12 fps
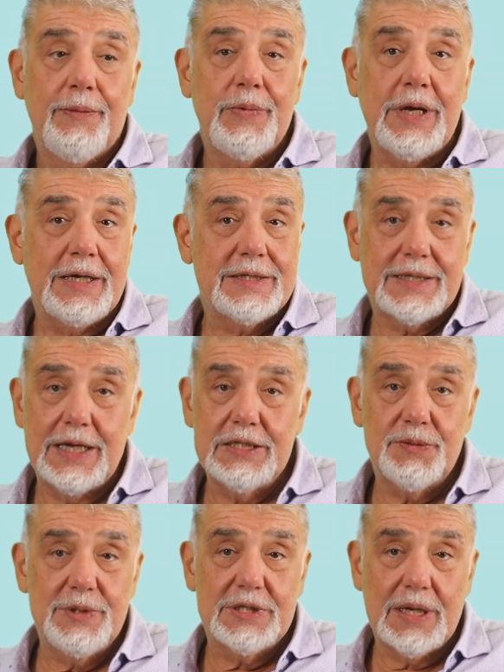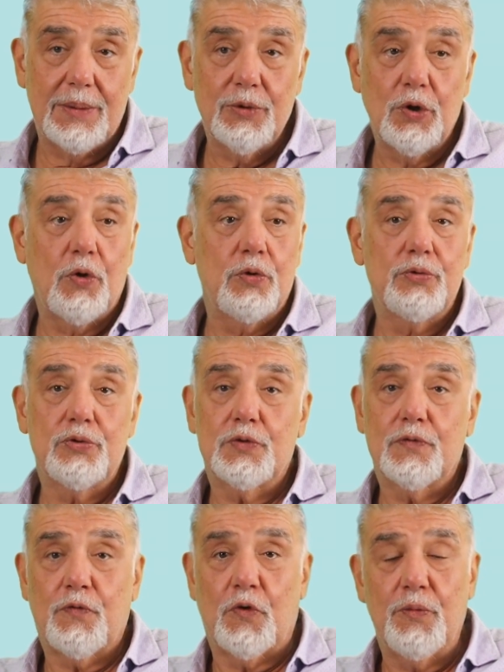extends me some loans
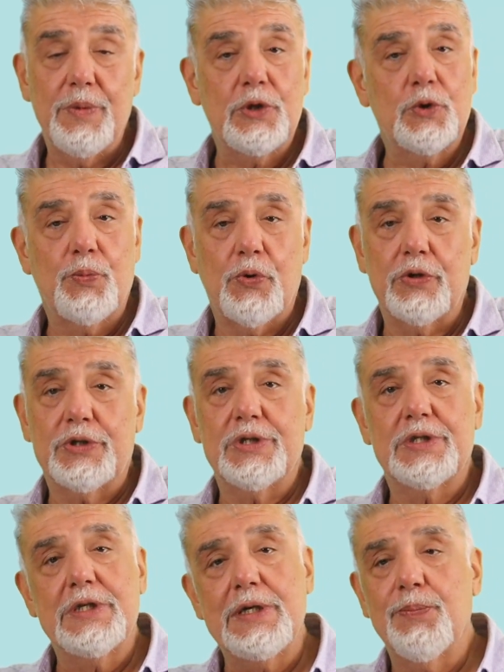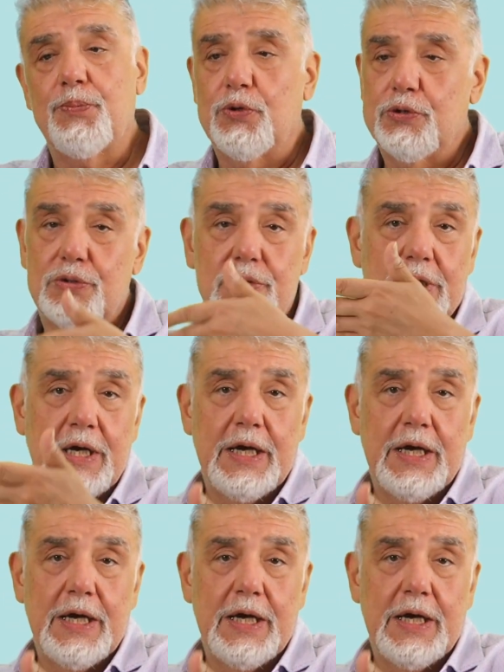for me to purchase the inputs